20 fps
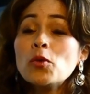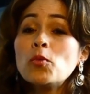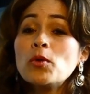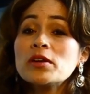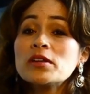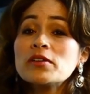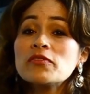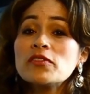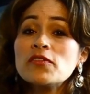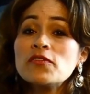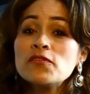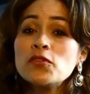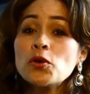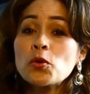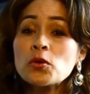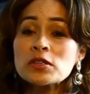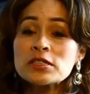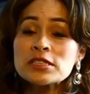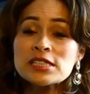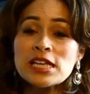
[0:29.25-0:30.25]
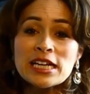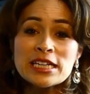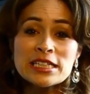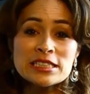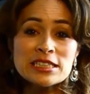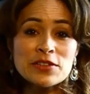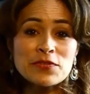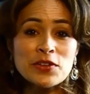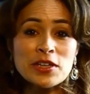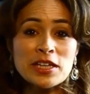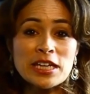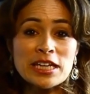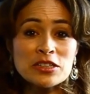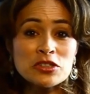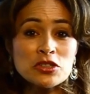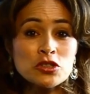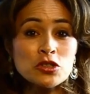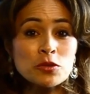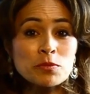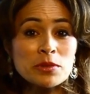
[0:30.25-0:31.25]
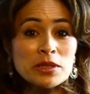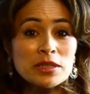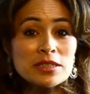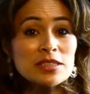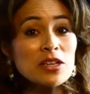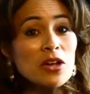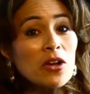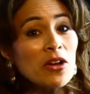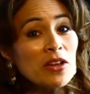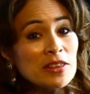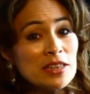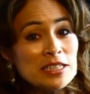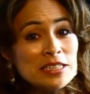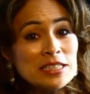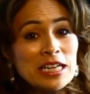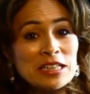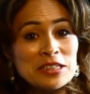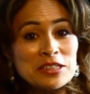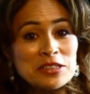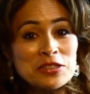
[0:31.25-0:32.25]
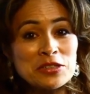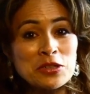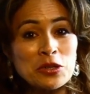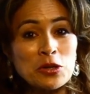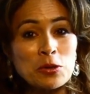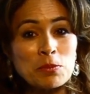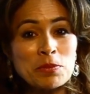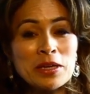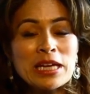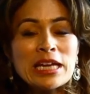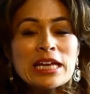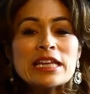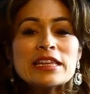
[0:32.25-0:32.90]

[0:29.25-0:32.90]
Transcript: one of the four scientific instruments on the telescope,